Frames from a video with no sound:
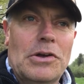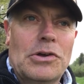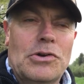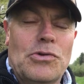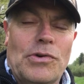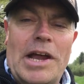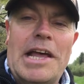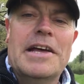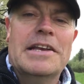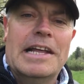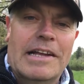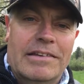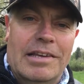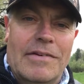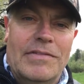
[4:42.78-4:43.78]
create an
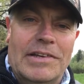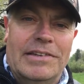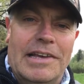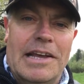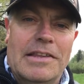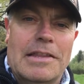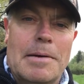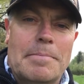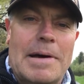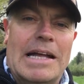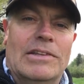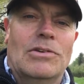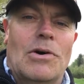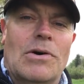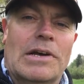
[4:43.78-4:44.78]
activity that
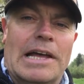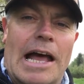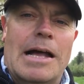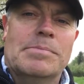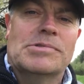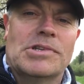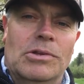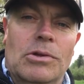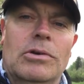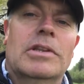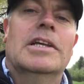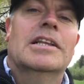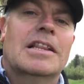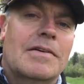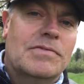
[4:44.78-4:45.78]
my dog
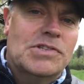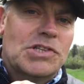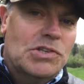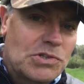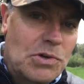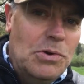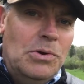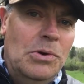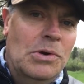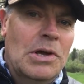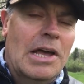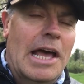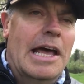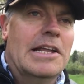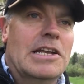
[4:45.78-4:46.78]
absolutely loves to do,
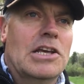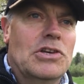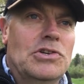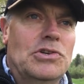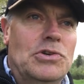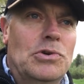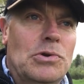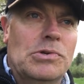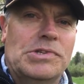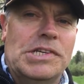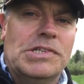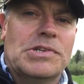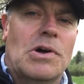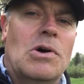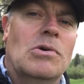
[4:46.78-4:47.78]
and it
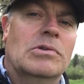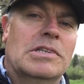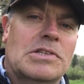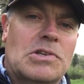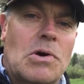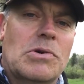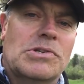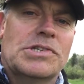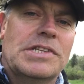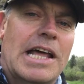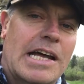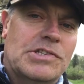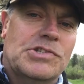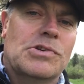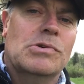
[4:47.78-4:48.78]
uses all the dog's
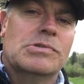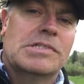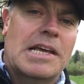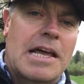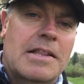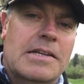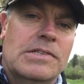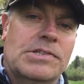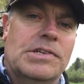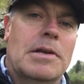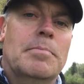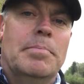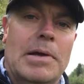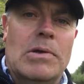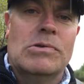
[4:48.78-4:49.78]
natural talents
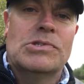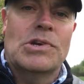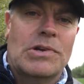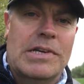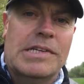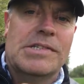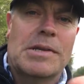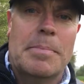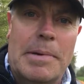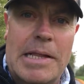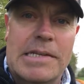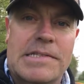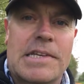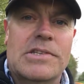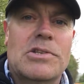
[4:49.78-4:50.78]
and builds on his
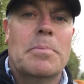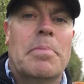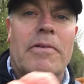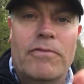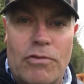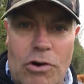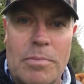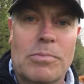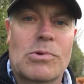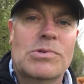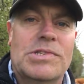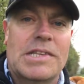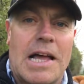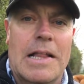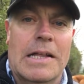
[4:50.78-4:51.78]
ability to perform
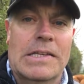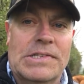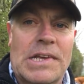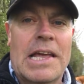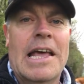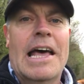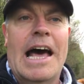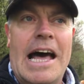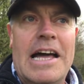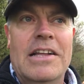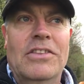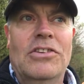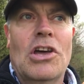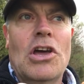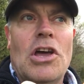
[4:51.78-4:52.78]
those talents.
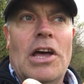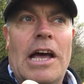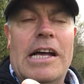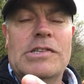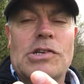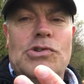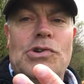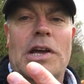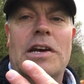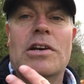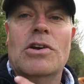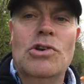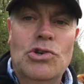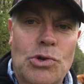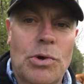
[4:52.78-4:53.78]
And as a
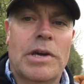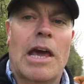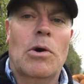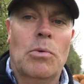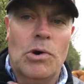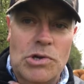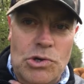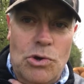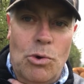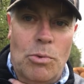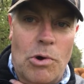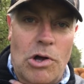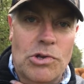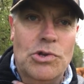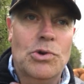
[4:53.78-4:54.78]
trainer, you get what you
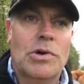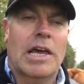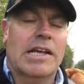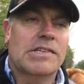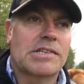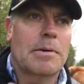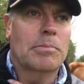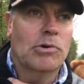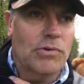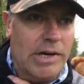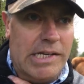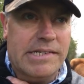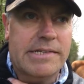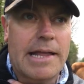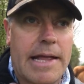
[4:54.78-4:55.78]
want. You get some
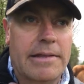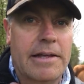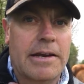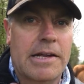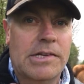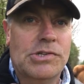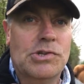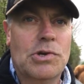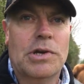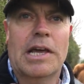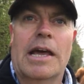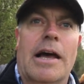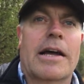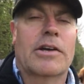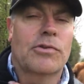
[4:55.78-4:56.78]
great steadiness, you
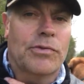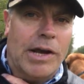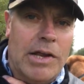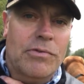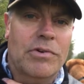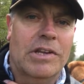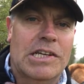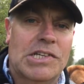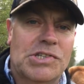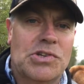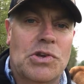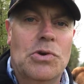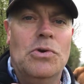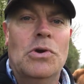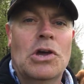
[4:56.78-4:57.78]
get a great release
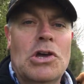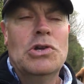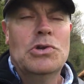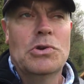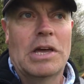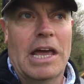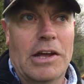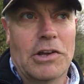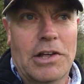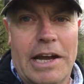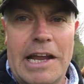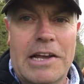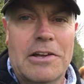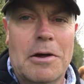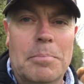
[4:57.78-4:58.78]
cue, you get
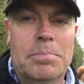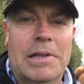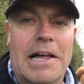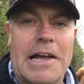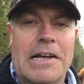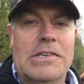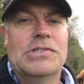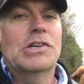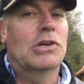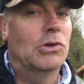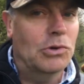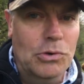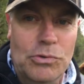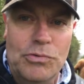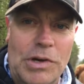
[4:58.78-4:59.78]
great compliance, a
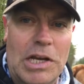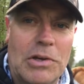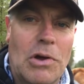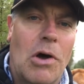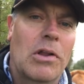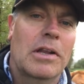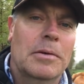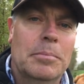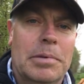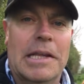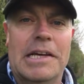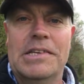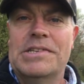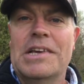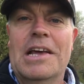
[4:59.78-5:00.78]
good recall in
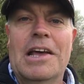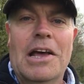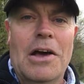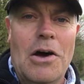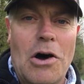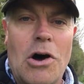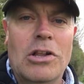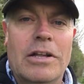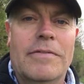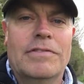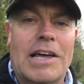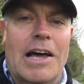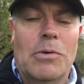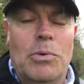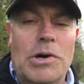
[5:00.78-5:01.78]
place, all of
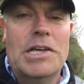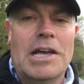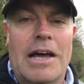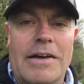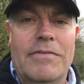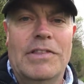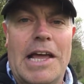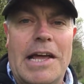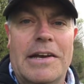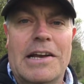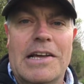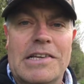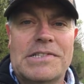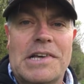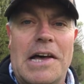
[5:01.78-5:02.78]
that. What you have then
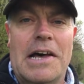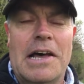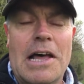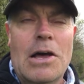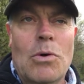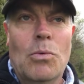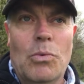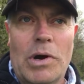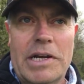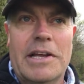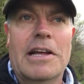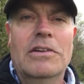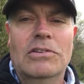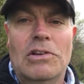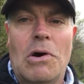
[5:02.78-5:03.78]
is a
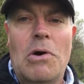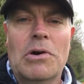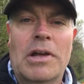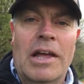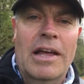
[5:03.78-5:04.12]
working dog,